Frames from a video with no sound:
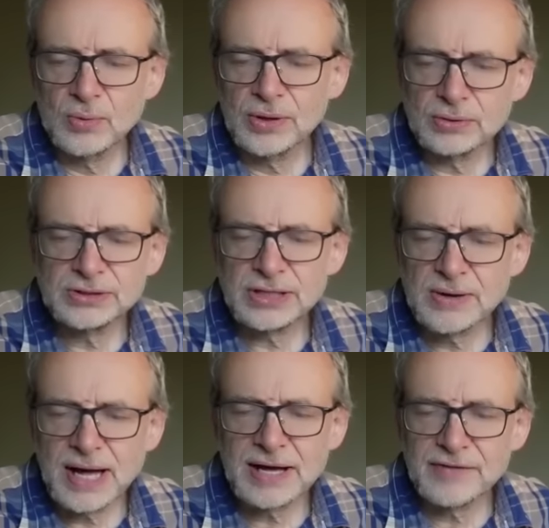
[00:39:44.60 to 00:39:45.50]
we
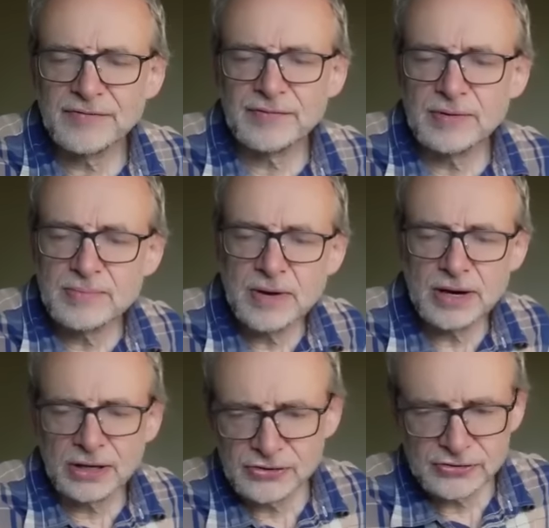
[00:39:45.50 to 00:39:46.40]
also have
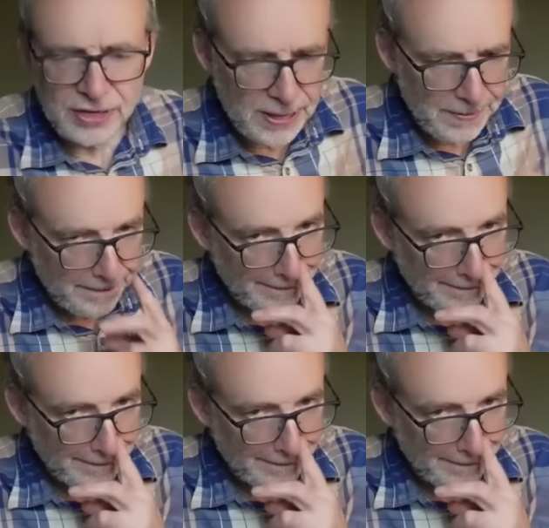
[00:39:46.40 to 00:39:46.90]
Mercury,